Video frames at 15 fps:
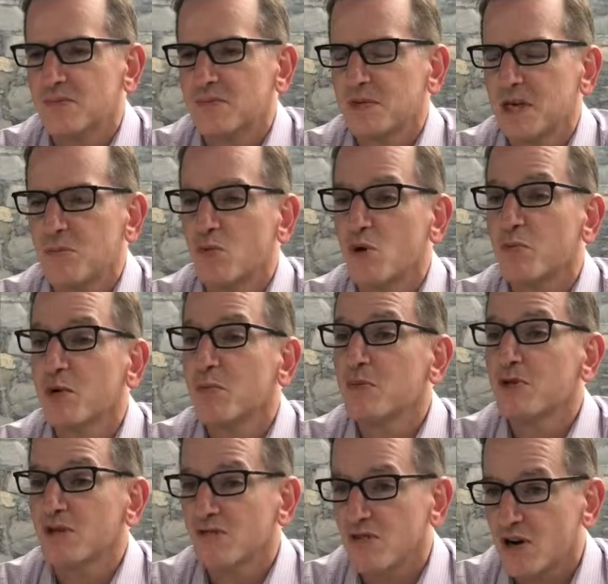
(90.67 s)
get more
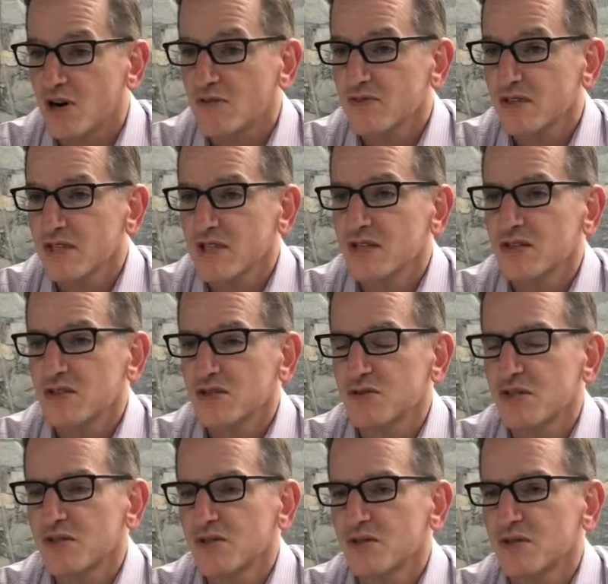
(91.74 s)
people involved in the
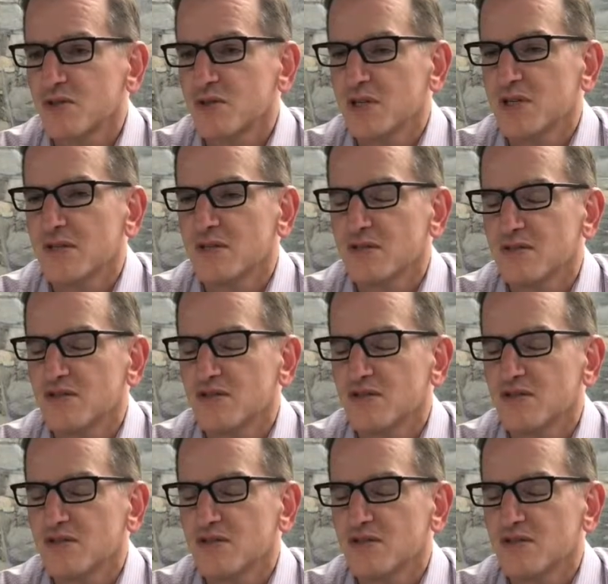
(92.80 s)
industry so we can